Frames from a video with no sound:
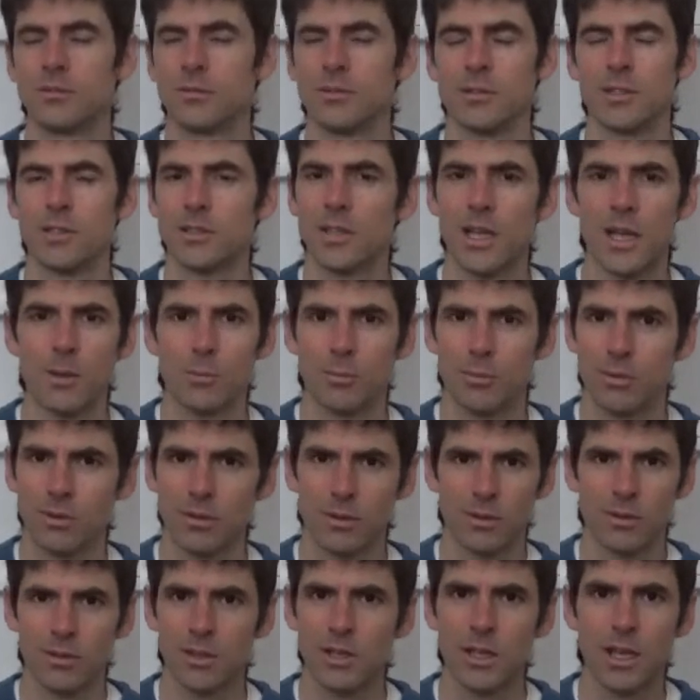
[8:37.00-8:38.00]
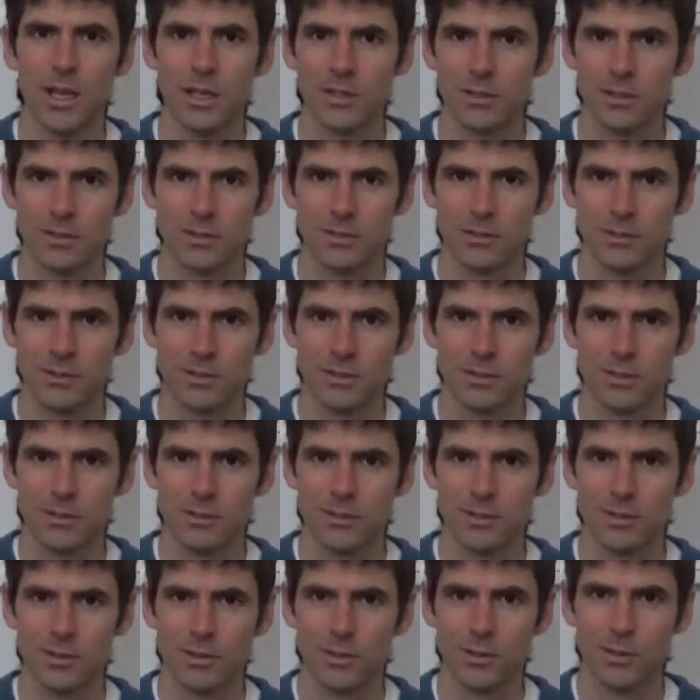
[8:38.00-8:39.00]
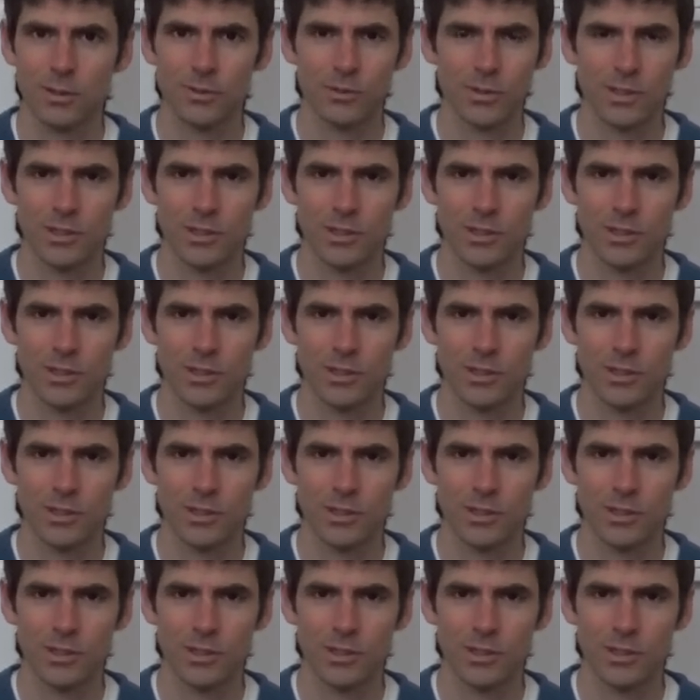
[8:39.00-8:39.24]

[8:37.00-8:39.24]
the depth, the essence of